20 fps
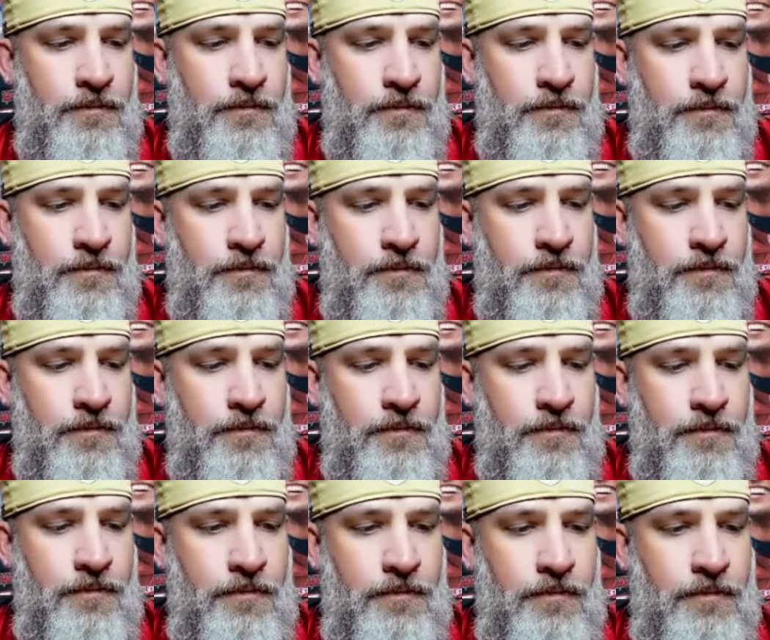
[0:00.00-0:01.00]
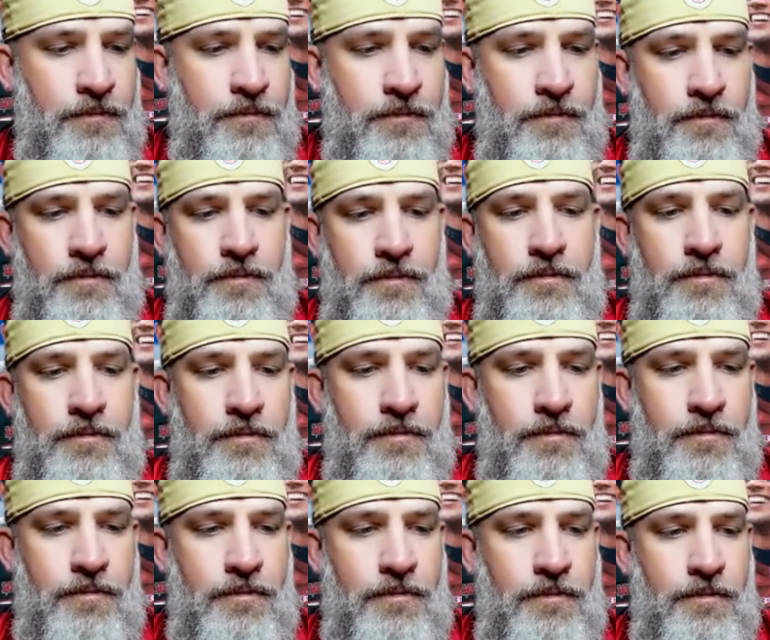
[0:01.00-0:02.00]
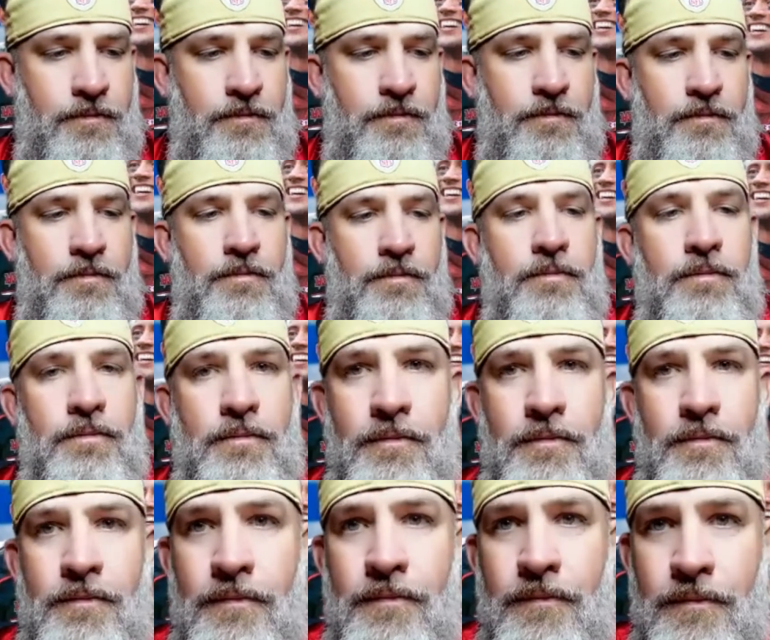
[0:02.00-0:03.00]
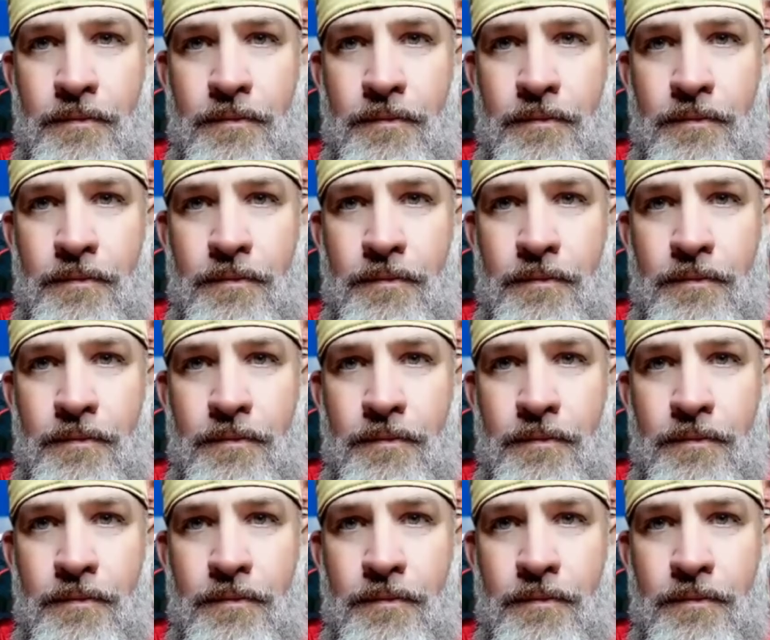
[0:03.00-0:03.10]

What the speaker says: (silent)